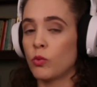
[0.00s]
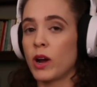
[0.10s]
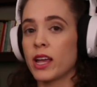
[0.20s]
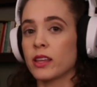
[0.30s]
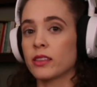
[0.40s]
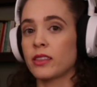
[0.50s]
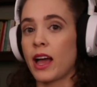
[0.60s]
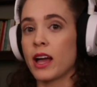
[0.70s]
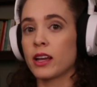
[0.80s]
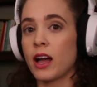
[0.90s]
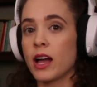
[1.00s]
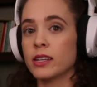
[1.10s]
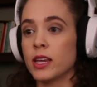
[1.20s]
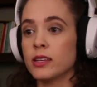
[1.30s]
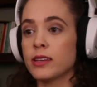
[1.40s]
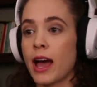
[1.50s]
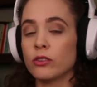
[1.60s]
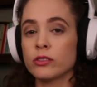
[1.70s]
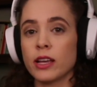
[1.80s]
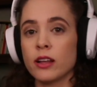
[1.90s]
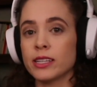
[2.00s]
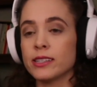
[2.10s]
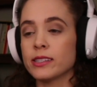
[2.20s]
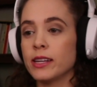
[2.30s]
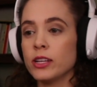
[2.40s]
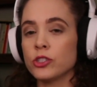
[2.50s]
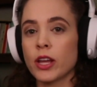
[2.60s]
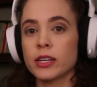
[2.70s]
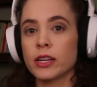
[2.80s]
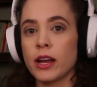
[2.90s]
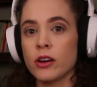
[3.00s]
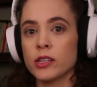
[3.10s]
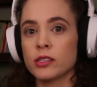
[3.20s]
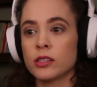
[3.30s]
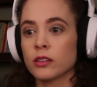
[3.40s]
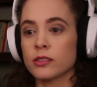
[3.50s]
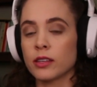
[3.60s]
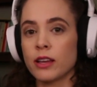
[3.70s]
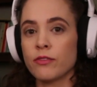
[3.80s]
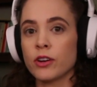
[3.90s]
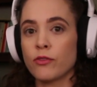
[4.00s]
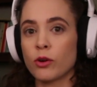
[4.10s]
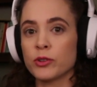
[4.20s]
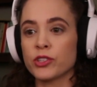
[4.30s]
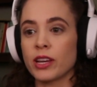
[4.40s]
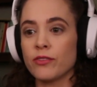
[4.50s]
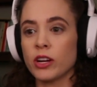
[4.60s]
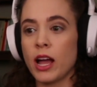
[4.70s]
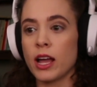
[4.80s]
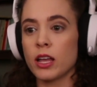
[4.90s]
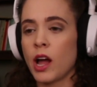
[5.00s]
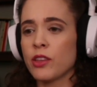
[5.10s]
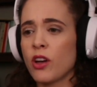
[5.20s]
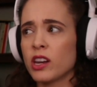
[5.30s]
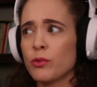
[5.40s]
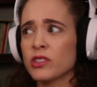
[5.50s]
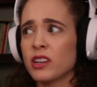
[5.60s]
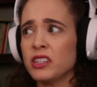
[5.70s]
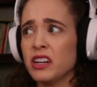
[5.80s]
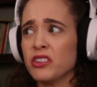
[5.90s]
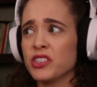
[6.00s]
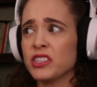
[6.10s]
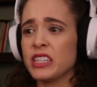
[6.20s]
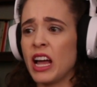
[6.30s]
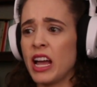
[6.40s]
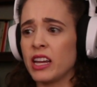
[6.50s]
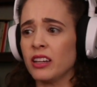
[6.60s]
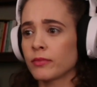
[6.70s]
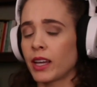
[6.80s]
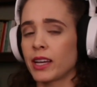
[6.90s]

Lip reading: Wait, that guy? He tattletaled? He snitched on Daenerys? The slaver? Former slaver guy? I thought he was on Daenerys' side.